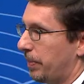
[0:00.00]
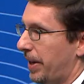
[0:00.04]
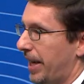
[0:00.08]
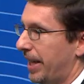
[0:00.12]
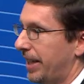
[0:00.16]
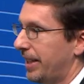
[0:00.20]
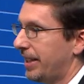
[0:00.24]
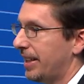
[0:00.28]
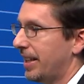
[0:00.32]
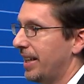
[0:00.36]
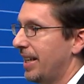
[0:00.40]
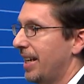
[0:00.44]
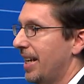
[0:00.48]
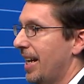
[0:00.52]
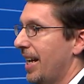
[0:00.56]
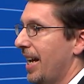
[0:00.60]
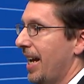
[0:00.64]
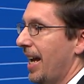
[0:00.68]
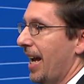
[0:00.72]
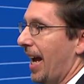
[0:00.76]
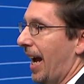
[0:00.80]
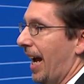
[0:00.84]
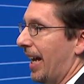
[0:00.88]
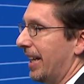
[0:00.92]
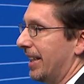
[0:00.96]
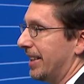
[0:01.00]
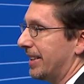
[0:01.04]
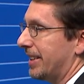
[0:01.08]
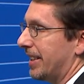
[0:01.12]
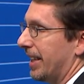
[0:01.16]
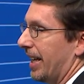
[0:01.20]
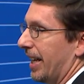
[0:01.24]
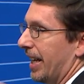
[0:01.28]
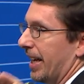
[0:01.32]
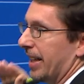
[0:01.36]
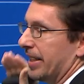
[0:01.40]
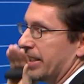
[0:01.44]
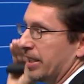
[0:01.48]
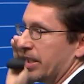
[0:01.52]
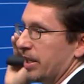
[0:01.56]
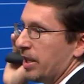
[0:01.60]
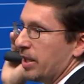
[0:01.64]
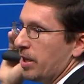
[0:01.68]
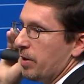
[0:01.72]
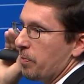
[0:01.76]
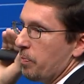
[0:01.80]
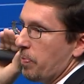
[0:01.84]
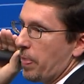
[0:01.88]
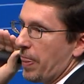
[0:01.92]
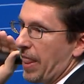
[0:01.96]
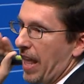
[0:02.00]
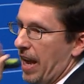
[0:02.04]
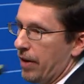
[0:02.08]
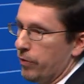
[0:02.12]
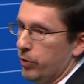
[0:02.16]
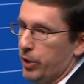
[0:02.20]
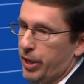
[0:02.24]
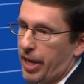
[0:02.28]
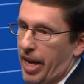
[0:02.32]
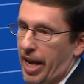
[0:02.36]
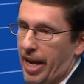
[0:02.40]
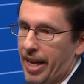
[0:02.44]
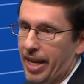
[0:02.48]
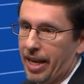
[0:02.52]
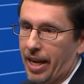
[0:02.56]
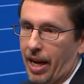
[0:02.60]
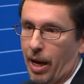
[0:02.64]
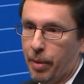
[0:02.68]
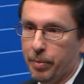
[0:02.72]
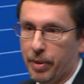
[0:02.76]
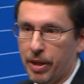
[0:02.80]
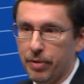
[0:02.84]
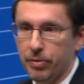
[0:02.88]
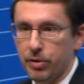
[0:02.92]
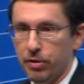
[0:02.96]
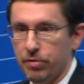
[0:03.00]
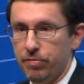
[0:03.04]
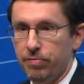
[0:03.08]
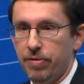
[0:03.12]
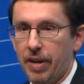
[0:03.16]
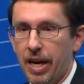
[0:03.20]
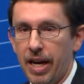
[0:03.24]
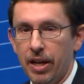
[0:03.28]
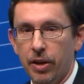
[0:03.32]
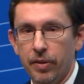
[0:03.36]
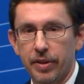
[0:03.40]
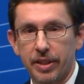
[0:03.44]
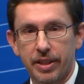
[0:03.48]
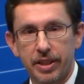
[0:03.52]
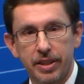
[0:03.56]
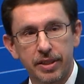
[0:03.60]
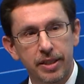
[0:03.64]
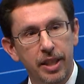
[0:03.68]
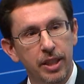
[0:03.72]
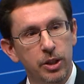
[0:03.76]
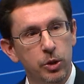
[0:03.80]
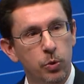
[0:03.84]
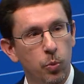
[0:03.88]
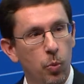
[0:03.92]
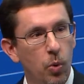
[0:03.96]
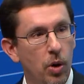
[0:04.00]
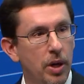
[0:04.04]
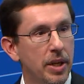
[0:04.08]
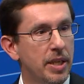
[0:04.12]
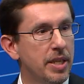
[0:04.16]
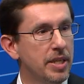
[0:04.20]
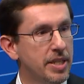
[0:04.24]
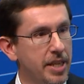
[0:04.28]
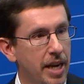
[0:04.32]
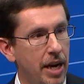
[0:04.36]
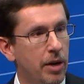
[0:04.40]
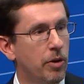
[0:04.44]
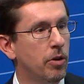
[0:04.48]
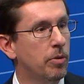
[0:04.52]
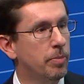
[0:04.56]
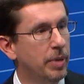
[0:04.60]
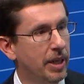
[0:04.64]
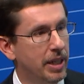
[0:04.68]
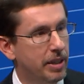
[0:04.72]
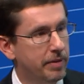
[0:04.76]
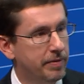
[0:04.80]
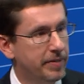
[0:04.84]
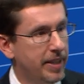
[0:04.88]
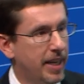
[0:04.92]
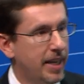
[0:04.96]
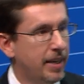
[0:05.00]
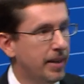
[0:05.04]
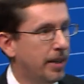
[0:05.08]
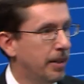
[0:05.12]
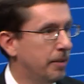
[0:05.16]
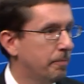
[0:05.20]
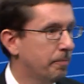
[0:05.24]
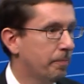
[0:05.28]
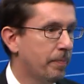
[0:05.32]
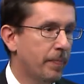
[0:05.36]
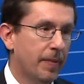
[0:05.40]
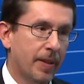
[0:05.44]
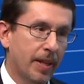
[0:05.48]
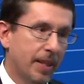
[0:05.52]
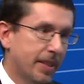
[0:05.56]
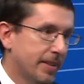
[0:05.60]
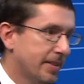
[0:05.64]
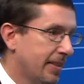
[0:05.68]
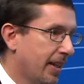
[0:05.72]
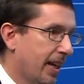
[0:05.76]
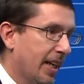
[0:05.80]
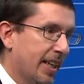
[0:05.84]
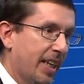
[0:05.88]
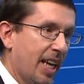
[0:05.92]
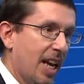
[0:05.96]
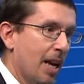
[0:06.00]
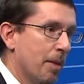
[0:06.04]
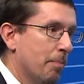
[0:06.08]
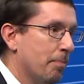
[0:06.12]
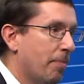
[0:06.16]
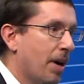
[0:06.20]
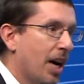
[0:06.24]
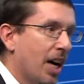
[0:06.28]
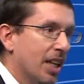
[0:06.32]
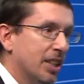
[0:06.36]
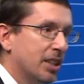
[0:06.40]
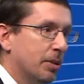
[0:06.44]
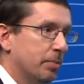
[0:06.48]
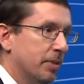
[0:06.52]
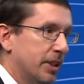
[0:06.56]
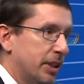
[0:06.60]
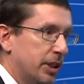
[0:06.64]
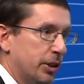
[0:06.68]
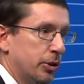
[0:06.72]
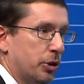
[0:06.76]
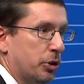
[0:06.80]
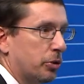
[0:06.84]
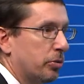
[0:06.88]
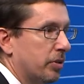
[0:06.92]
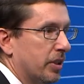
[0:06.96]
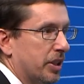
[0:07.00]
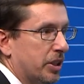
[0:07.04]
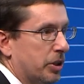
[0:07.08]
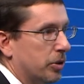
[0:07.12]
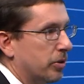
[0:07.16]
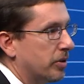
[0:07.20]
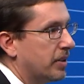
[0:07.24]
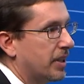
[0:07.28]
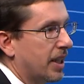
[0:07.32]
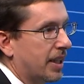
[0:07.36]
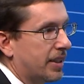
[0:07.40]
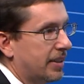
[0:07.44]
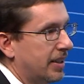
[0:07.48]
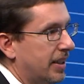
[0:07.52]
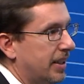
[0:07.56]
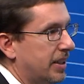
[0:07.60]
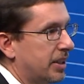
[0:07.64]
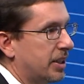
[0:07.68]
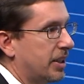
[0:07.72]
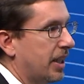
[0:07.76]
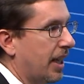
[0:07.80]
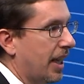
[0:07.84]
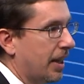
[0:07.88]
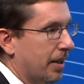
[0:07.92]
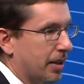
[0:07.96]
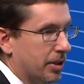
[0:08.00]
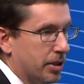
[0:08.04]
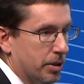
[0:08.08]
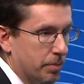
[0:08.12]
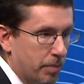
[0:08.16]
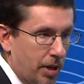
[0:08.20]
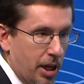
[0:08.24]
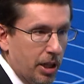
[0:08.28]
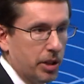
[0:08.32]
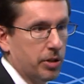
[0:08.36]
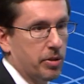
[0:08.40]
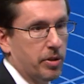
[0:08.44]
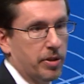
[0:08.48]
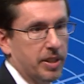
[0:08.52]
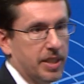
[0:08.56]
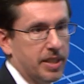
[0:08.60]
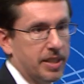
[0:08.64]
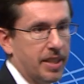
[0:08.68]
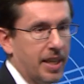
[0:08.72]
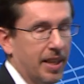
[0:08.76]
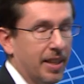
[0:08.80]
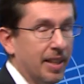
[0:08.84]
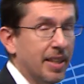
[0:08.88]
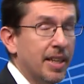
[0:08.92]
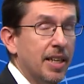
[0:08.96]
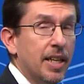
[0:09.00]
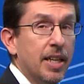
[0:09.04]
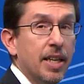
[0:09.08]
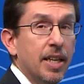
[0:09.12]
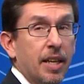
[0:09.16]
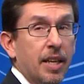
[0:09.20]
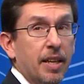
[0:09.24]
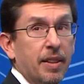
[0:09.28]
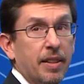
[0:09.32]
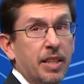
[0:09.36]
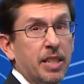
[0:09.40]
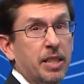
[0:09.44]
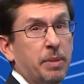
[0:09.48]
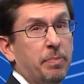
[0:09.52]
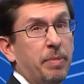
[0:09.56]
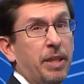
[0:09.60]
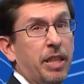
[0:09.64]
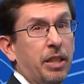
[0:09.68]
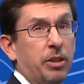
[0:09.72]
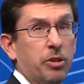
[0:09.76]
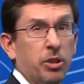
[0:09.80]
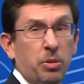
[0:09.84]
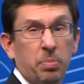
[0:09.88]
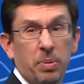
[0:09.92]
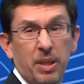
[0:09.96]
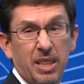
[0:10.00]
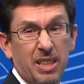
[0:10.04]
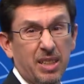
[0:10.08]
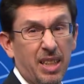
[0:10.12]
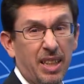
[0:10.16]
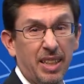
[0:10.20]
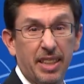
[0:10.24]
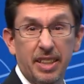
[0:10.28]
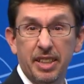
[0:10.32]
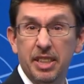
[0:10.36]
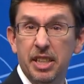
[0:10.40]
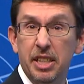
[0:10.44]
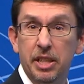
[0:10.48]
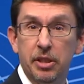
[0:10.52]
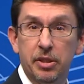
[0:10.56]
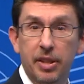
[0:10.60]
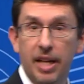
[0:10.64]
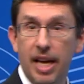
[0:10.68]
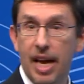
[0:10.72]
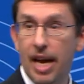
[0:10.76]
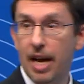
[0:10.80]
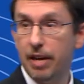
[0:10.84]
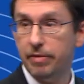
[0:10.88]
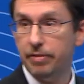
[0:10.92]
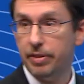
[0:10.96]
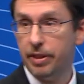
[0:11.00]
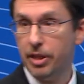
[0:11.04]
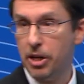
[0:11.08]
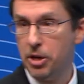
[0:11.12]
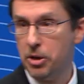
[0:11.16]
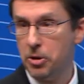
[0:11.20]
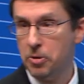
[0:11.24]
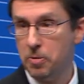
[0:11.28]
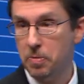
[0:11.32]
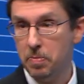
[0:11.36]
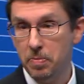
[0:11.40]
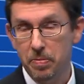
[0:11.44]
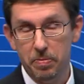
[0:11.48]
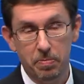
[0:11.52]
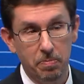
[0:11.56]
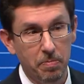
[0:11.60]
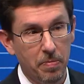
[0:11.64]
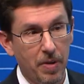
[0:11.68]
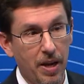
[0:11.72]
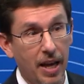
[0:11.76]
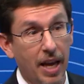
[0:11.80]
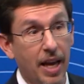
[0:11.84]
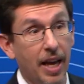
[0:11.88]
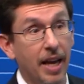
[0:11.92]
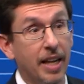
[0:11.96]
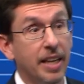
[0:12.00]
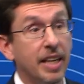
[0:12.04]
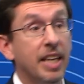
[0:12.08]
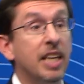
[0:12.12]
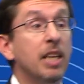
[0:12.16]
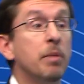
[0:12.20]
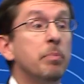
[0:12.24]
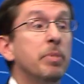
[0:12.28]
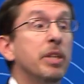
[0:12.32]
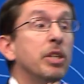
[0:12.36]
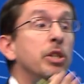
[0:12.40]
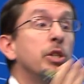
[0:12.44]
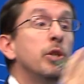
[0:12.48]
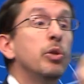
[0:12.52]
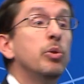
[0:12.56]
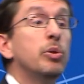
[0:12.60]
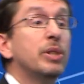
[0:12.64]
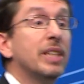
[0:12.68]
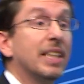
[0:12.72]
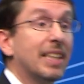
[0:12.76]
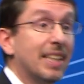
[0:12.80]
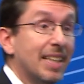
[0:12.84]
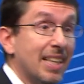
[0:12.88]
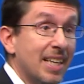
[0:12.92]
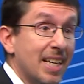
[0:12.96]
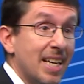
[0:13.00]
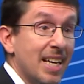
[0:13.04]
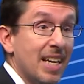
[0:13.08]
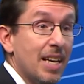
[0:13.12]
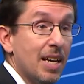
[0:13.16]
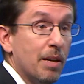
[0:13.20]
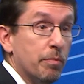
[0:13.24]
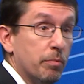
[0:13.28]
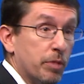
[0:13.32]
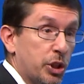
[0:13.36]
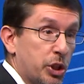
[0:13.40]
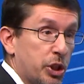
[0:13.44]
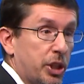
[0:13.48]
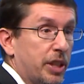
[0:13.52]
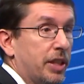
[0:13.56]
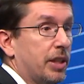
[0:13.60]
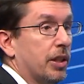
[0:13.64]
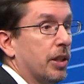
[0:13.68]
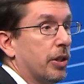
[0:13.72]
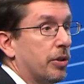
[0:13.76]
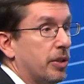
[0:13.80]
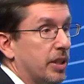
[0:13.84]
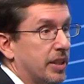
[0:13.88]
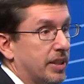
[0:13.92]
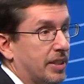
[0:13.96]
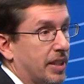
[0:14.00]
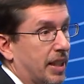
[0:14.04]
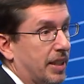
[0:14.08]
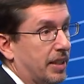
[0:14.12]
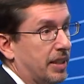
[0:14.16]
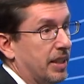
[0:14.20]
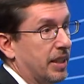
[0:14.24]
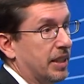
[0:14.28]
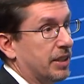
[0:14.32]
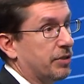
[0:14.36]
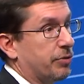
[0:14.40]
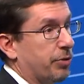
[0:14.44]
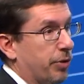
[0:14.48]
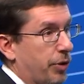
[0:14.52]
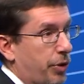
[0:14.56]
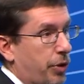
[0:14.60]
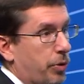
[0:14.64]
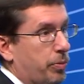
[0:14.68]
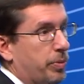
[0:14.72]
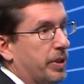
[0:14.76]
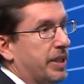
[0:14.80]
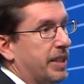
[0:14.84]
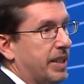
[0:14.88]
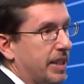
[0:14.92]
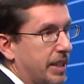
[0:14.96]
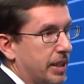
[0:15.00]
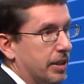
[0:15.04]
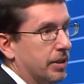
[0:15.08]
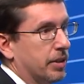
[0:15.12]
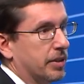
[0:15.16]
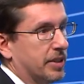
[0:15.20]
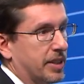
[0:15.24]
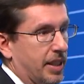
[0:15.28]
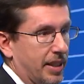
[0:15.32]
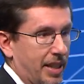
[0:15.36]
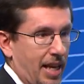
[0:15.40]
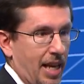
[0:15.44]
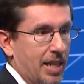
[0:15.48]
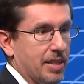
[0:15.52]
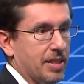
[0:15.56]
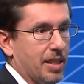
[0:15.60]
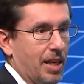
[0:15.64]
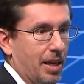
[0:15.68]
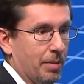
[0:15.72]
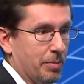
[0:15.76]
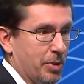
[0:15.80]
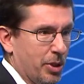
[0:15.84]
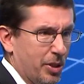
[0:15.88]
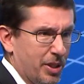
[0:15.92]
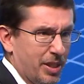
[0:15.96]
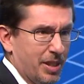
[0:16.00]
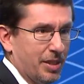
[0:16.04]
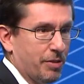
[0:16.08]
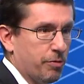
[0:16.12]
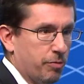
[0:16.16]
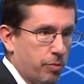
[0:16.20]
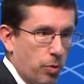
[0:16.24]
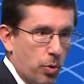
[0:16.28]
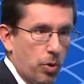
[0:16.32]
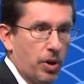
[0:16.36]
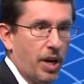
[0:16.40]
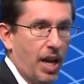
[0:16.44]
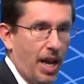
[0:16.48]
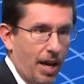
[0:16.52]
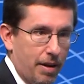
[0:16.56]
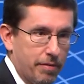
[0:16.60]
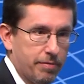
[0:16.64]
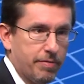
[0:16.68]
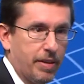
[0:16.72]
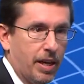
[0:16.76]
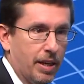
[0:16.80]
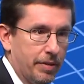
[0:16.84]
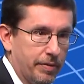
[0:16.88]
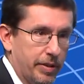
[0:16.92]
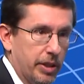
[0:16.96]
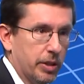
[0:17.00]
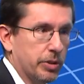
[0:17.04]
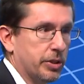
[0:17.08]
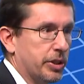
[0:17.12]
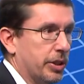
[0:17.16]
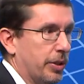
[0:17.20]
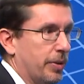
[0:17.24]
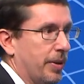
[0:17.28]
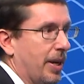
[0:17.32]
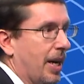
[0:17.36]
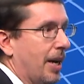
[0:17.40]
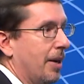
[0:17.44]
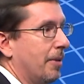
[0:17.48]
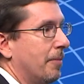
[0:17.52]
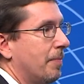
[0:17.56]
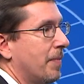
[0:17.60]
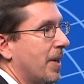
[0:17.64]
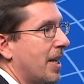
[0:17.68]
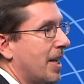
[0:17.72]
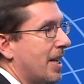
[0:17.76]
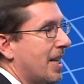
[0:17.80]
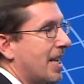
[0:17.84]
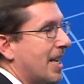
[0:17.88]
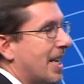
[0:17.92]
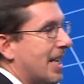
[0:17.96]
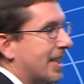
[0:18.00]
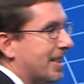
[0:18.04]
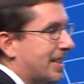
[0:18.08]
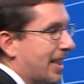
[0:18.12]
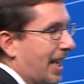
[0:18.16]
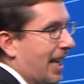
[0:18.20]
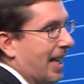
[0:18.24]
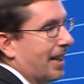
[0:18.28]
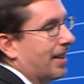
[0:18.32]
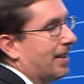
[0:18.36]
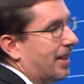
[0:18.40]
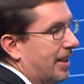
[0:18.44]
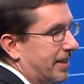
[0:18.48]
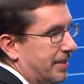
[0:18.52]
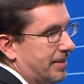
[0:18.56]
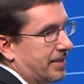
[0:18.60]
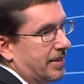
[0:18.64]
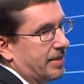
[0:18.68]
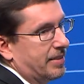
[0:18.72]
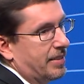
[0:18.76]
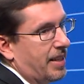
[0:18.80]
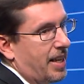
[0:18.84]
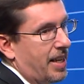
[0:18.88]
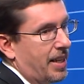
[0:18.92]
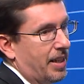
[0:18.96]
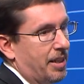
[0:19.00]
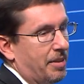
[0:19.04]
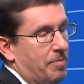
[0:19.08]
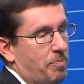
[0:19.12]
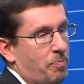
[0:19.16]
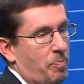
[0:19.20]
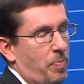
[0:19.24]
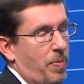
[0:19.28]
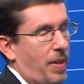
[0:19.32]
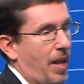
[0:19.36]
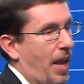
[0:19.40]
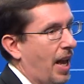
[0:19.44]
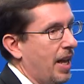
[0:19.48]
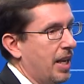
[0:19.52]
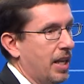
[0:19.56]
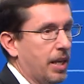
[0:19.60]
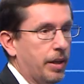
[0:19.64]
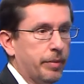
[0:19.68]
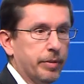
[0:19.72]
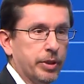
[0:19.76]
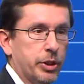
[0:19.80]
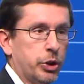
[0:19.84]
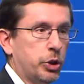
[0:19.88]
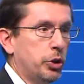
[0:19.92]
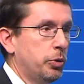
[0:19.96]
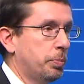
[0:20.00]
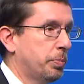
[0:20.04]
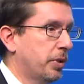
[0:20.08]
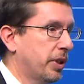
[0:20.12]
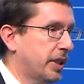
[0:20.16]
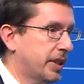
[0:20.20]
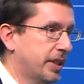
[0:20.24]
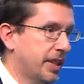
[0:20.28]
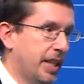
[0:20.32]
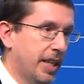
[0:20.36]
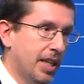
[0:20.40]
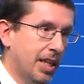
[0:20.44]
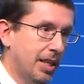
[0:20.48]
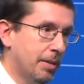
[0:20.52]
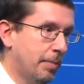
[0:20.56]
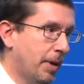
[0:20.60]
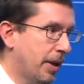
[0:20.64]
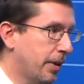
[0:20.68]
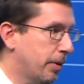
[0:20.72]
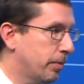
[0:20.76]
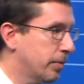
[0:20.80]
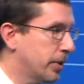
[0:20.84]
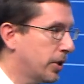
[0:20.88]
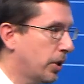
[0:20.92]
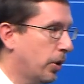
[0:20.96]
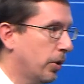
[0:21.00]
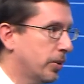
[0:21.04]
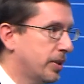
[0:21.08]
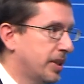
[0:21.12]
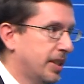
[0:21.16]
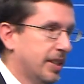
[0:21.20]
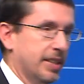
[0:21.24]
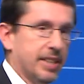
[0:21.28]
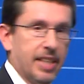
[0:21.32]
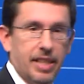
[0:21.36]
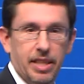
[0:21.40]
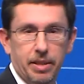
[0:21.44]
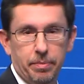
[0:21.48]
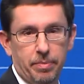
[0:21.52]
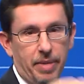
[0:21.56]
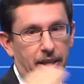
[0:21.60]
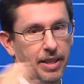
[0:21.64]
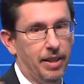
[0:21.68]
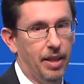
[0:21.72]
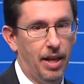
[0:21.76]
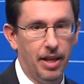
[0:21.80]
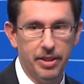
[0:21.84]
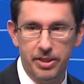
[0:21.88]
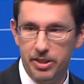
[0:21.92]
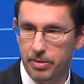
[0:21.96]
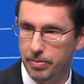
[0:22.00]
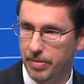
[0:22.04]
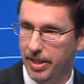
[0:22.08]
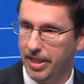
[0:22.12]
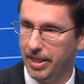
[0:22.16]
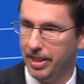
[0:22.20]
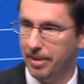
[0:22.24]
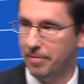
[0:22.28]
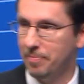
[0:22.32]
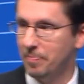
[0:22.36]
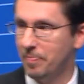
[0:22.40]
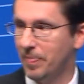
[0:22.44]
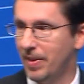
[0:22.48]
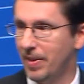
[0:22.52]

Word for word: bank. And he said, Every day, I'm given a file that contains one terabyte of data. He said, I can't possibly use traditional techniques to, to monitor this data. This meeting took place like a year and a half ago. And he'd been using machine learning techniques for three years at that time. So this is four and a half, five years ago now to analyze this data. And he was super excited about the results. He said he made lots of money.